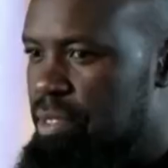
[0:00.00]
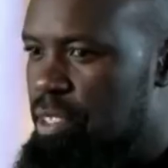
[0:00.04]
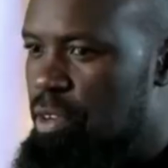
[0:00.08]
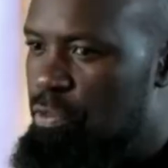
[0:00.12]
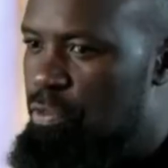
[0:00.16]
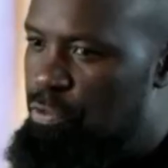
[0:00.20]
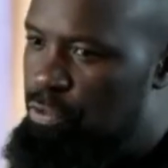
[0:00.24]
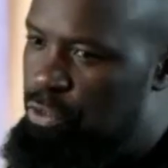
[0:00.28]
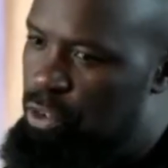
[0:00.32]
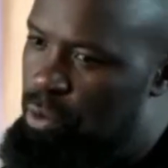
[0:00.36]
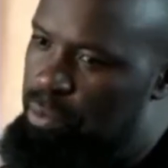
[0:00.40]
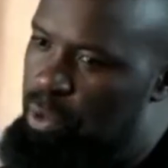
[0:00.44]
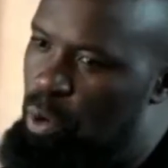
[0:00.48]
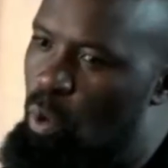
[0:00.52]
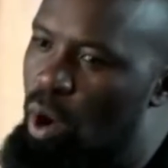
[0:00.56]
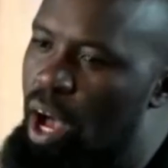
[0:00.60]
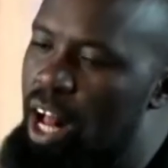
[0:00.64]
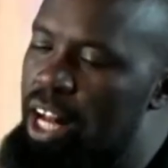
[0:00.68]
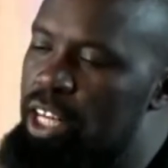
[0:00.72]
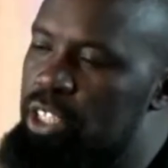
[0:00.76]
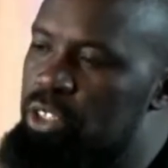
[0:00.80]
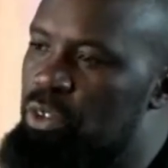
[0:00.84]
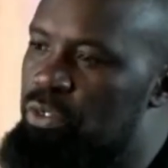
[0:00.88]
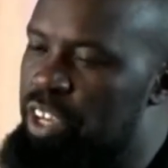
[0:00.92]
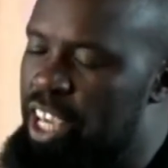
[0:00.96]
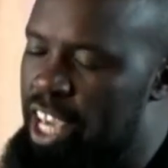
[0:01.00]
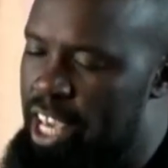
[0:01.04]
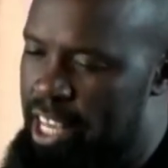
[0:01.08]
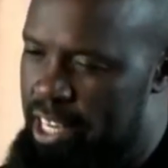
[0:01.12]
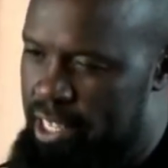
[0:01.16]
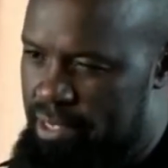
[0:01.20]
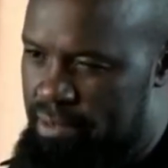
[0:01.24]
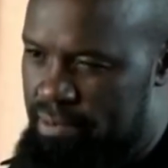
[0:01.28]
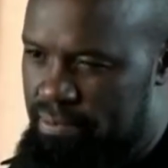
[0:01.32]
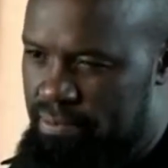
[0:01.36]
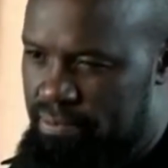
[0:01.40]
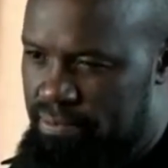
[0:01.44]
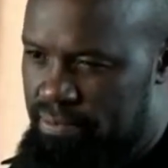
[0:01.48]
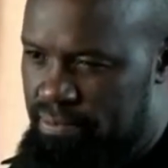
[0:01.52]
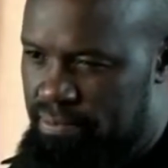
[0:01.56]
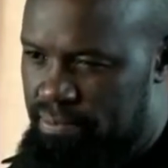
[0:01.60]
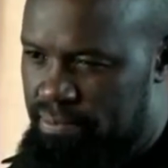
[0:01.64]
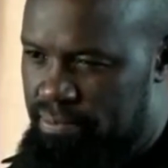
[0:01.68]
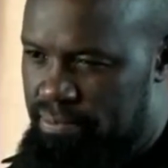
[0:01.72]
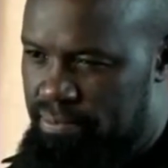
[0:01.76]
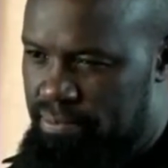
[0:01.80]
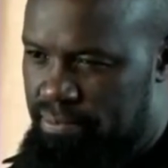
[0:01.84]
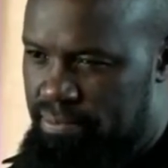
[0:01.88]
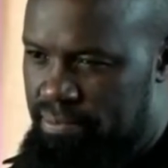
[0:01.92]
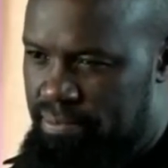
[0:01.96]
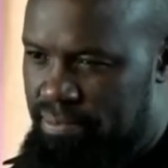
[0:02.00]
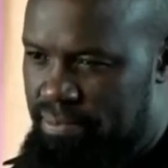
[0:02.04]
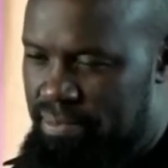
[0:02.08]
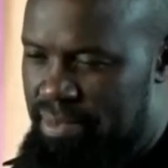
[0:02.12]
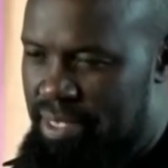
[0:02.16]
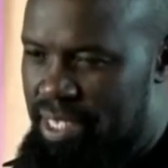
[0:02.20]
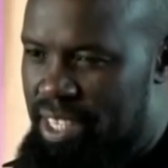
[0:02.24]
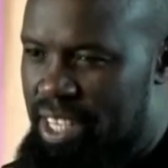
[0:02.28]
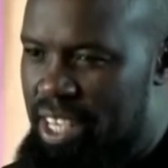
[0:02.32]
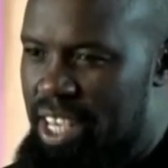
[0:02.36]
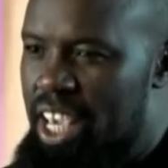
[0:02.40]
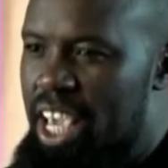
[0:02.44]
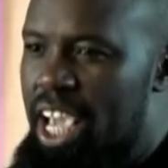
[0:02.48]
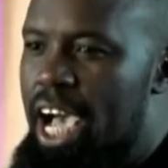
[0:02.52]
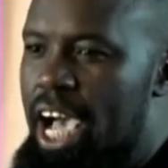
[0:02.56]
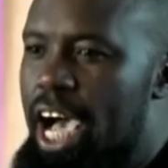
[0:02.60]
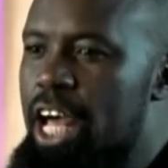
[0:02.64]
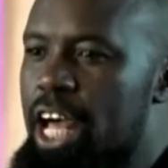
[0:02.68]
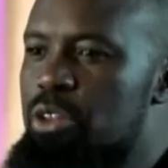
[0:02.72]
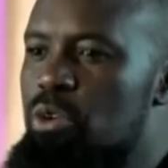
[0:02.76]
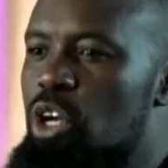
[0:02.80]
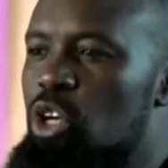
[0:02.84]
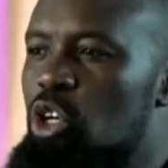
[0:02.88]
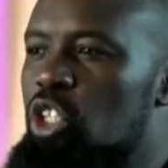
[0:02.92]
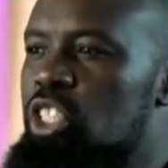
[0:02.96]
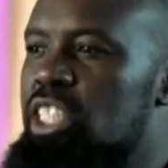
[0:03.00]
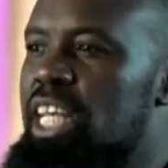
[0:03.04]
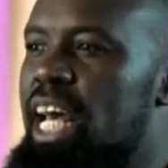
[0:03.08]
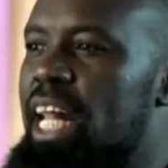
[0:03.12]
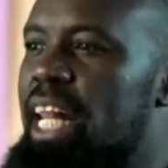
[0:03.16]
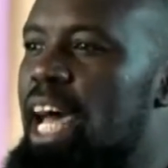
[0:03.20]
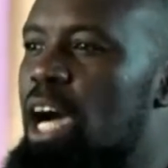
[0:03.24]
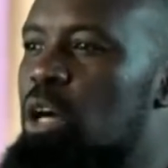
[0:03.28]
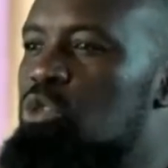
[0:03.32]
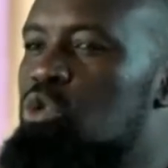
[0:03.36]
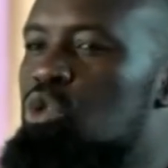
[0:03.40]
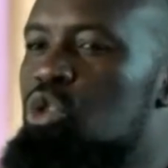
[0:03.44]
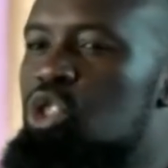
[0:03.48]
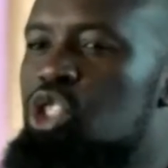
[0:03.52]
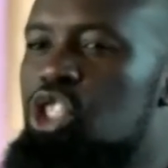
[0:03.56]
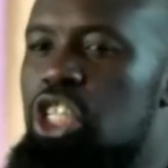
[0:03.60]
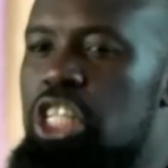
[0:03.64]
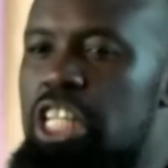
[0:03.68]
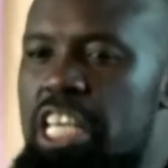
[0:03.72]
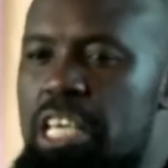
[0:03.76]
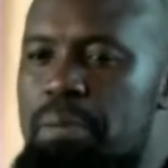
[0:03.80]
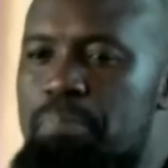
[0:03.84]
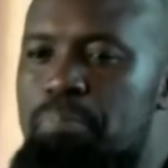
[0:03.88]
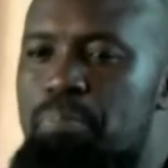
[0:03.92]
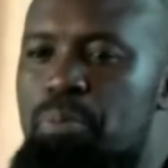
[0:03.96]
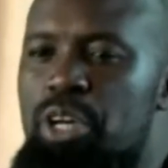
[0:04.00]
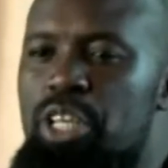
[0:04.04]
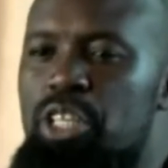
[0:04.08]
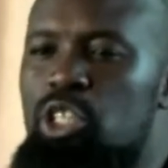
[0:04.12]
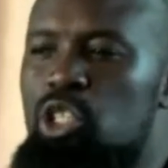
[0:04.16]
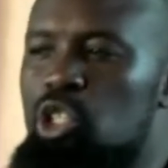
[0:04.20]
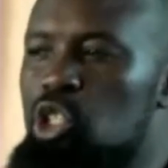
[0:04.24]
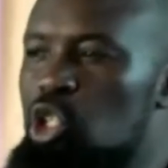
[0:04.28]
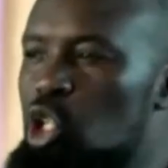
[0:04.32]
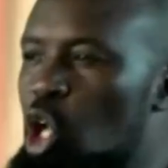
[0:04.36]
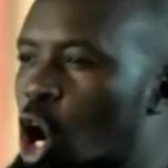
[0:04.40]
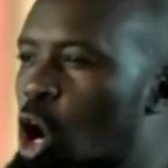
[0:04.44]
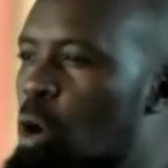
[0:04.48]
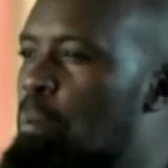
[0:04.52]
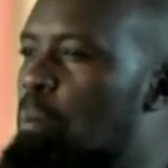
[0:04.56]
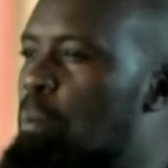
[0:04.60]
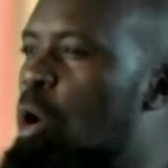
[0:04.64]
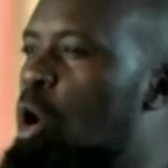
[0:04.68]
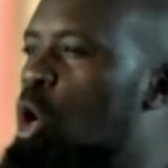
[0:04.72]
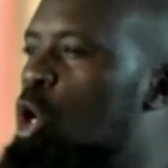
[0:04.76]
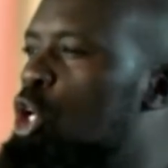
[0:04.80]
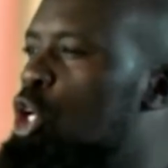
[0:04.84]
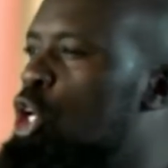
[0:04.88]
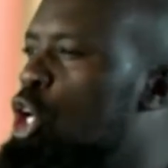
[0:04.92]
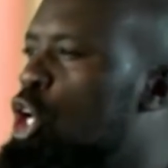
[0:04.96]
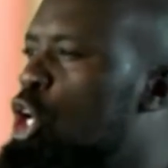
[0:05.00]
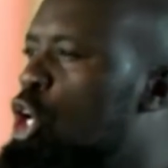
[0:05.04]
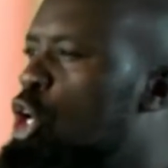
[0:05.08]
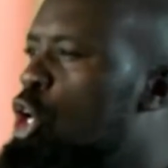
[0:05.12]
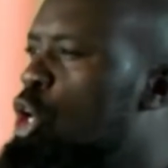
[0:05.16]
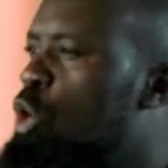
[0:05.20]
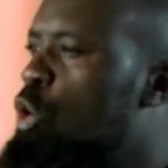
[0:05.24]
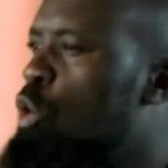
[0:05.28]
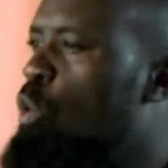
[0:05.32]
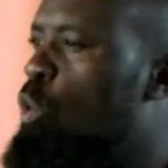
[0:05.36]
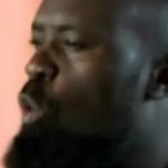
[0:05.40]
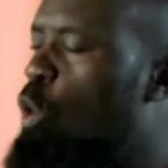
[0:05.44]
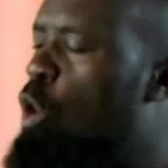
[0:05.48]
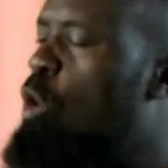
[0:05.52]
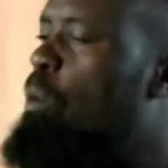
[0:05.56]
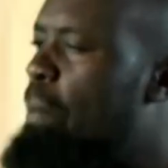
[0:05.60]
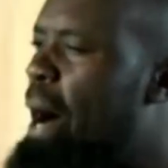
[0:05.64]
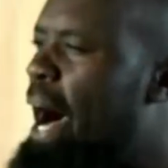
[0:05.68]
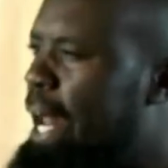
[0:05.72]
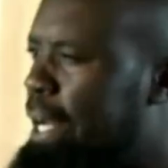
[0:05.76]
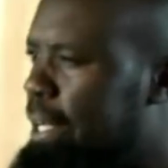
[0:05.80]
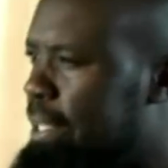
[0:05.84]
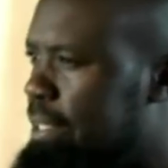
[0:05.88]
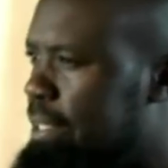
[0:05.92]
from the world of hell. And you are not allowed to sleep with normal woman.